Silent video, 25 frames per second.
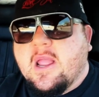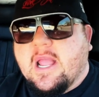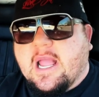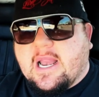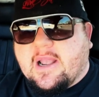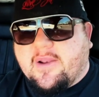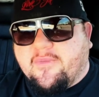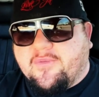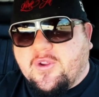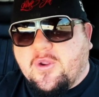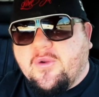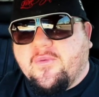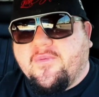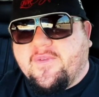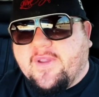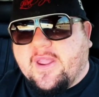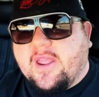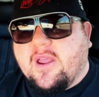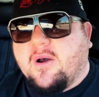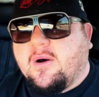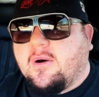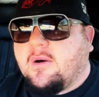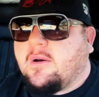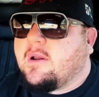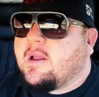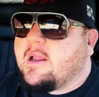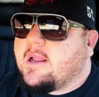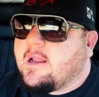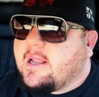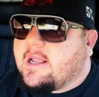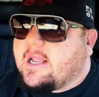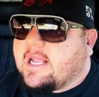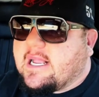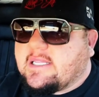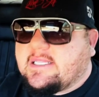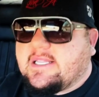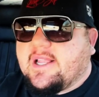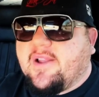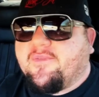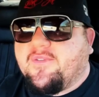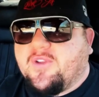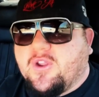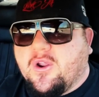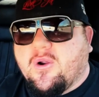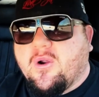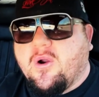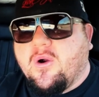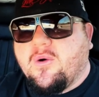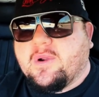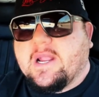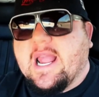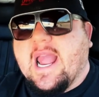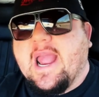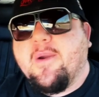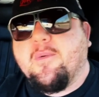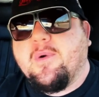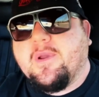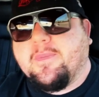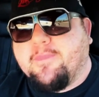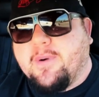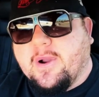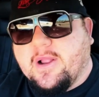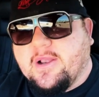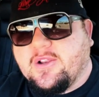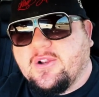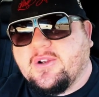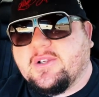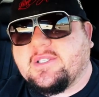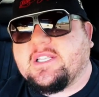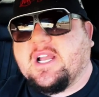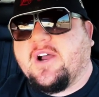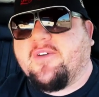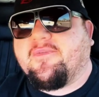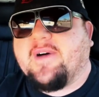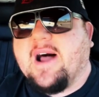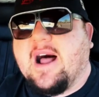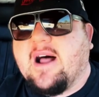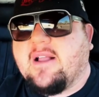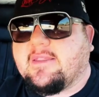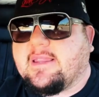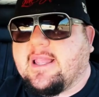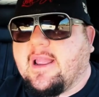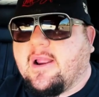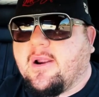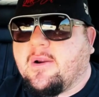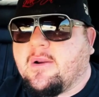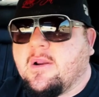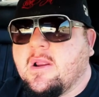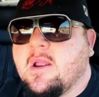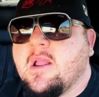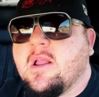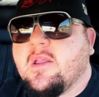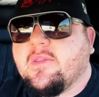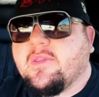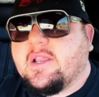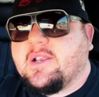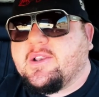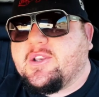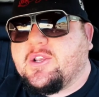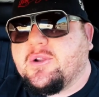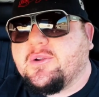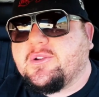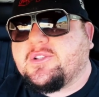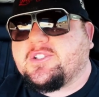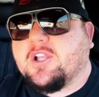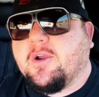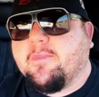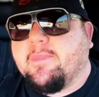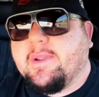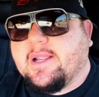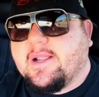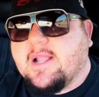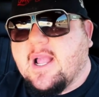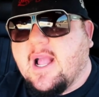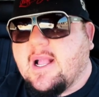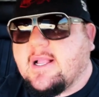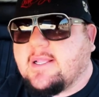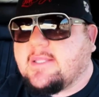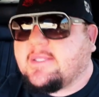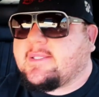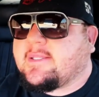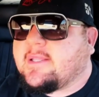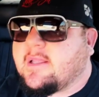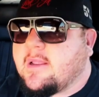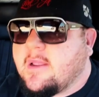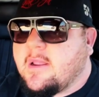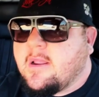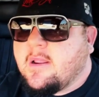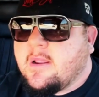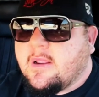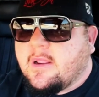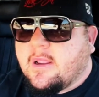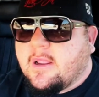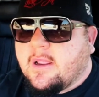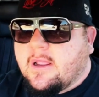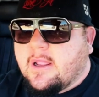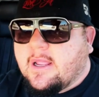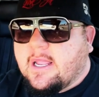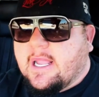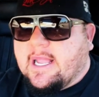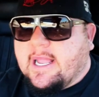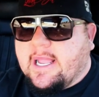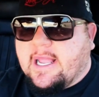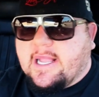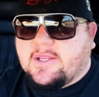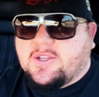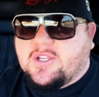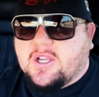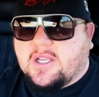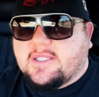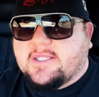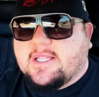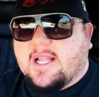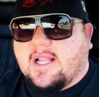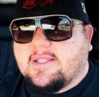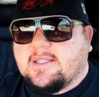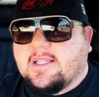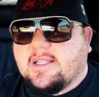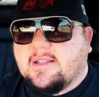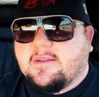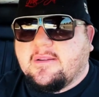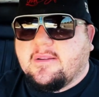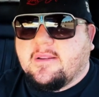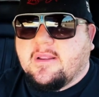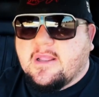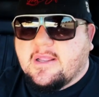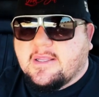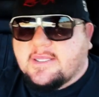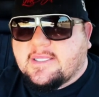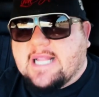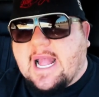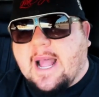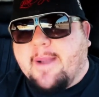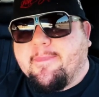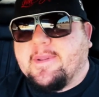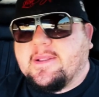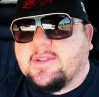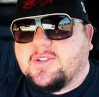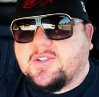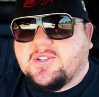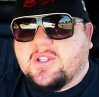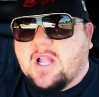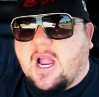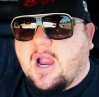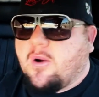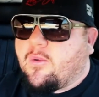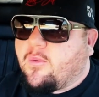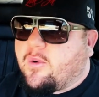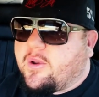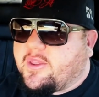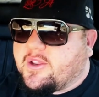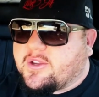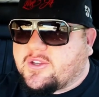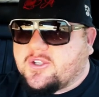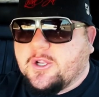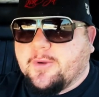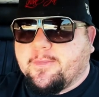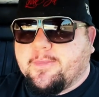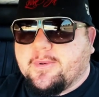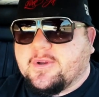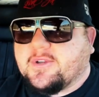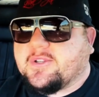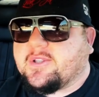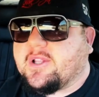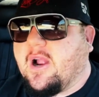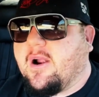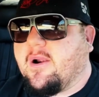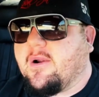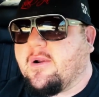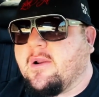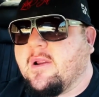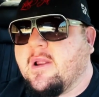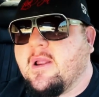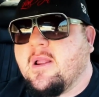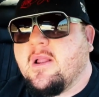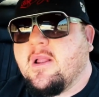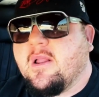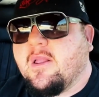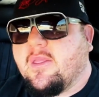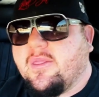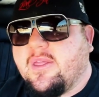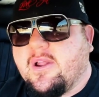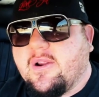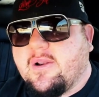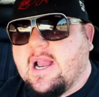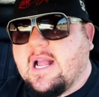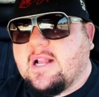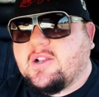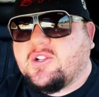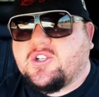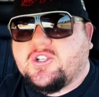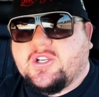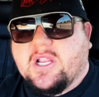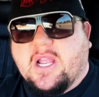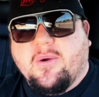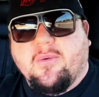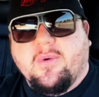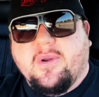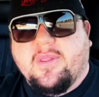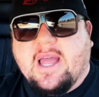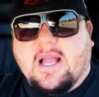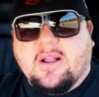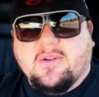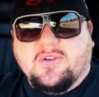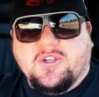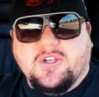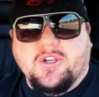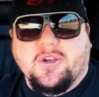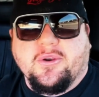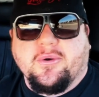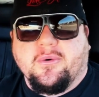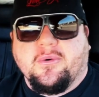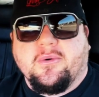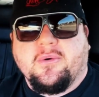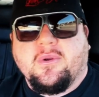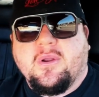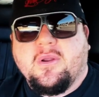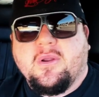And if you feel as if you're okay with putting yourself out there, then do so, because it just doesn't stop and start with a superstar. They're not shit without you.